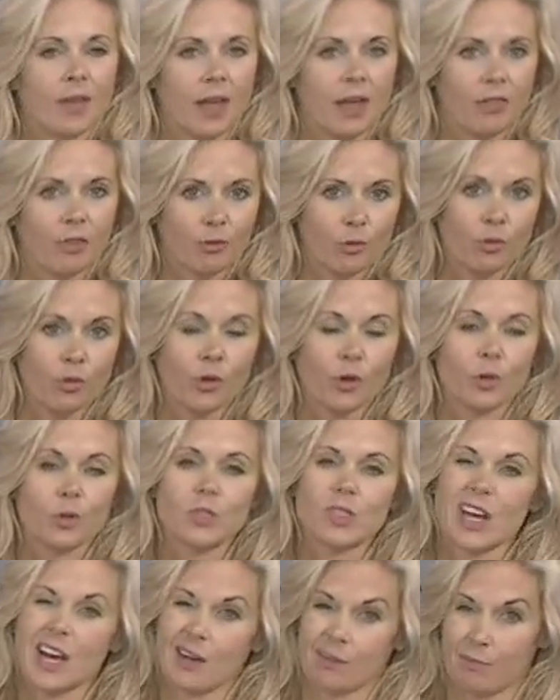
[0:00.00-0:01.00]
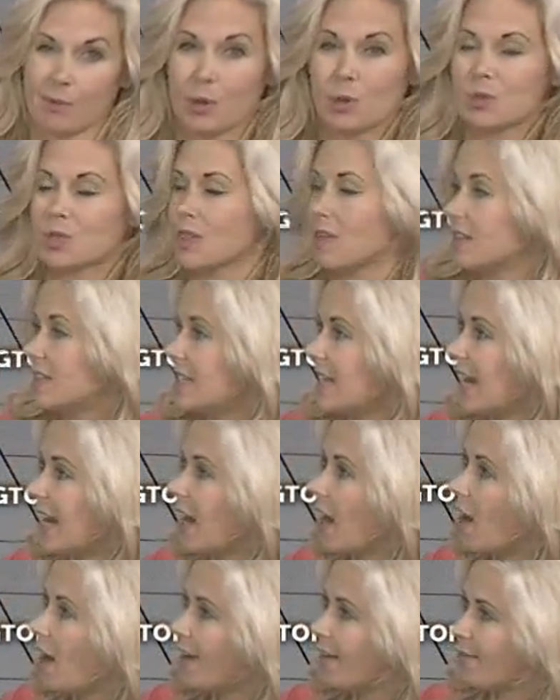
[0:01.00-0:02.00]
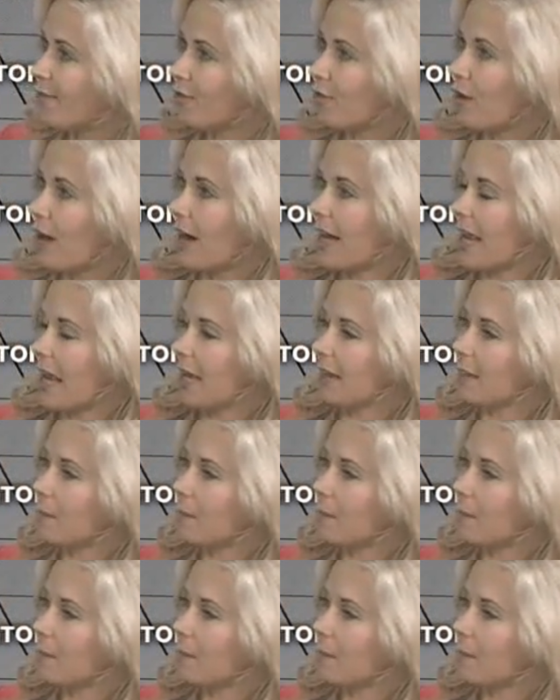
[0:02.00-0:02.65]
and through Thursday and most of the day on Friday.